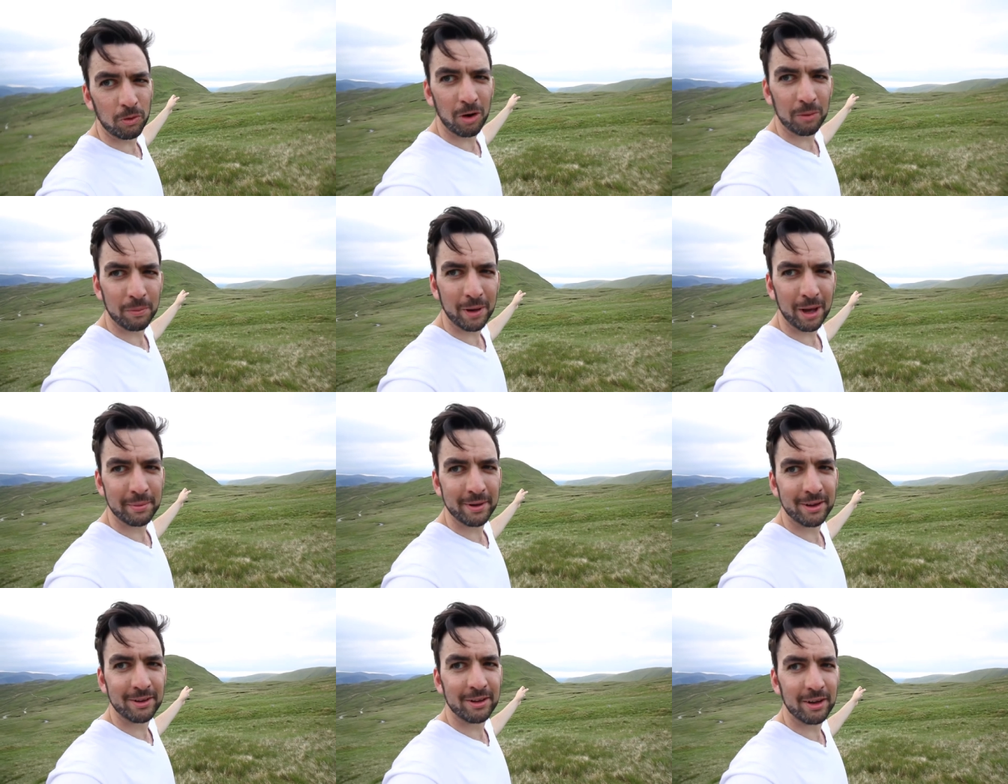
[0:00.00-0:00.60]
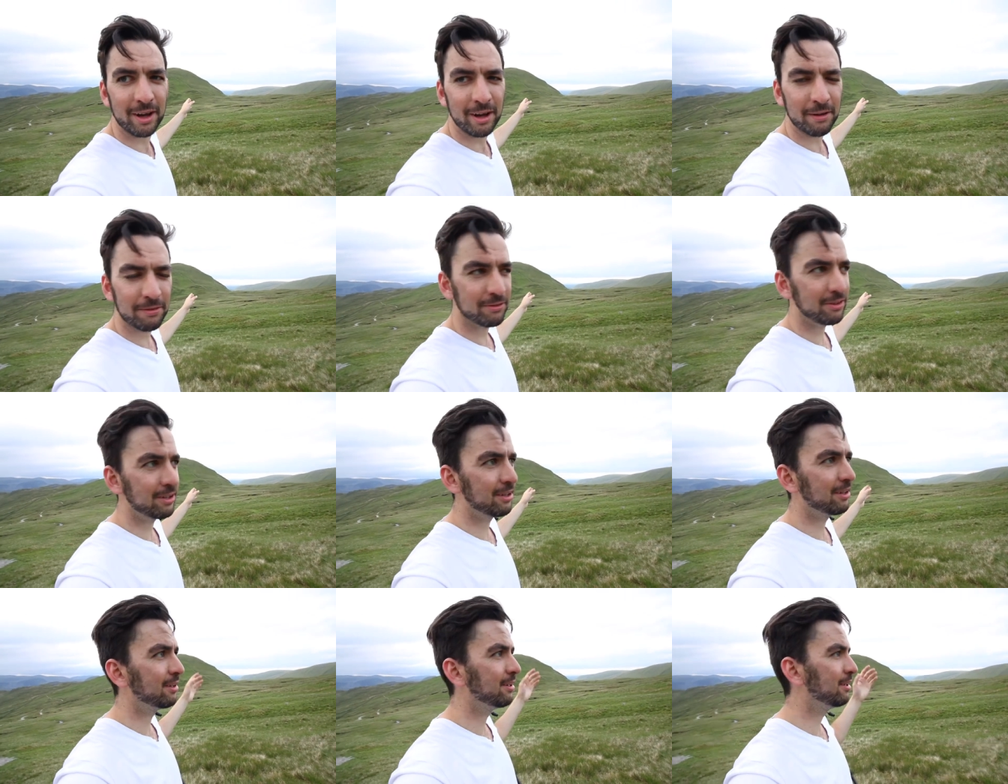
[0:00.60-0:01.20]
wall might be on the
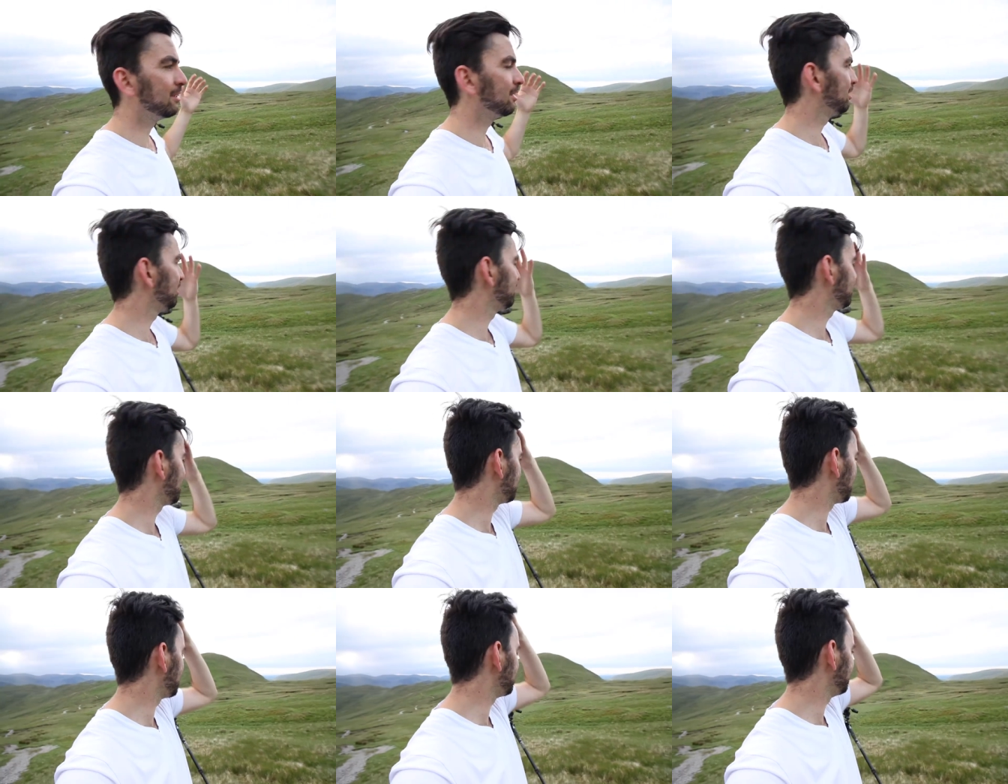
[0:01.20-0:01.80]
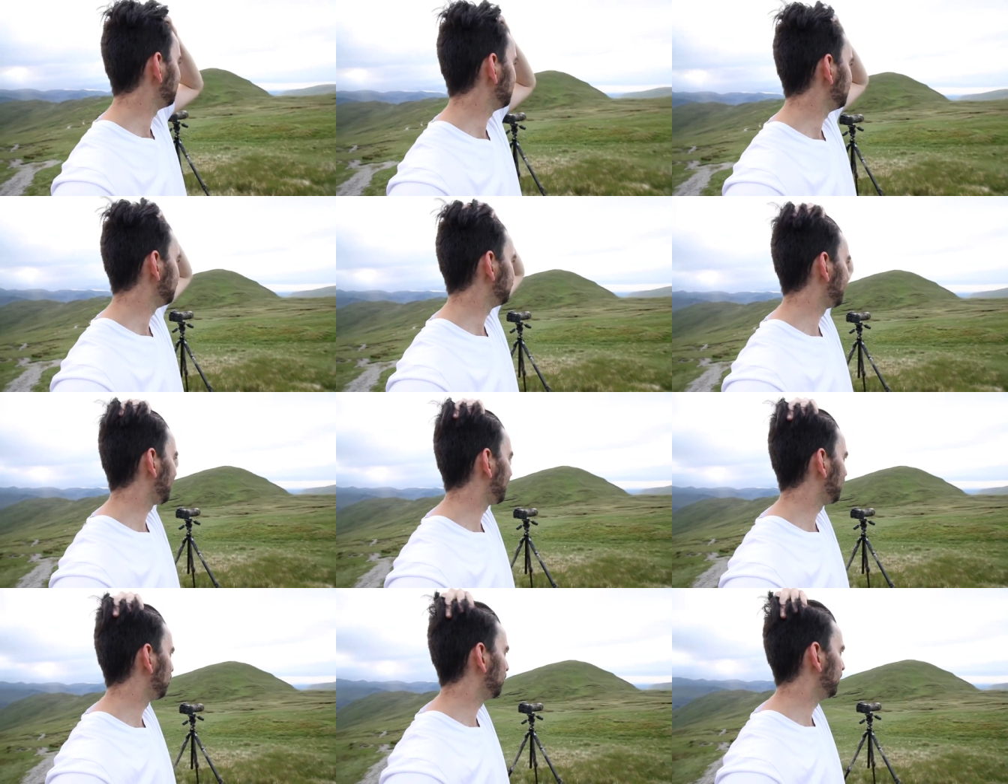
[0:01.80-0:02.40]
left. That might be too
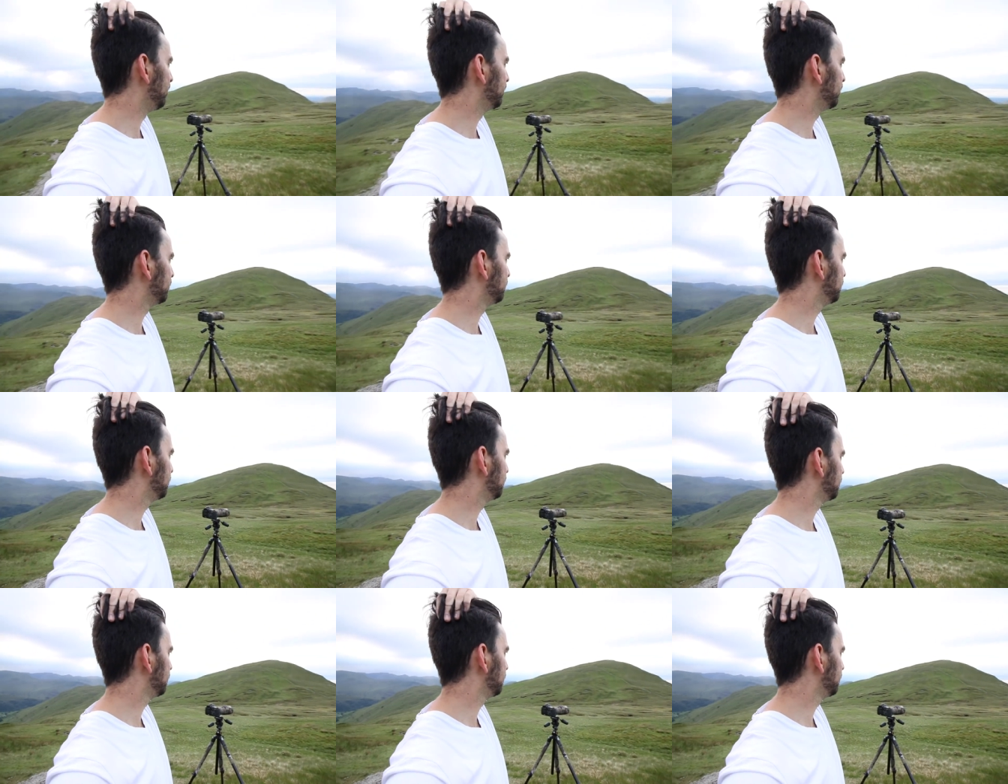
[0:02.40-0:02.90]
far away though.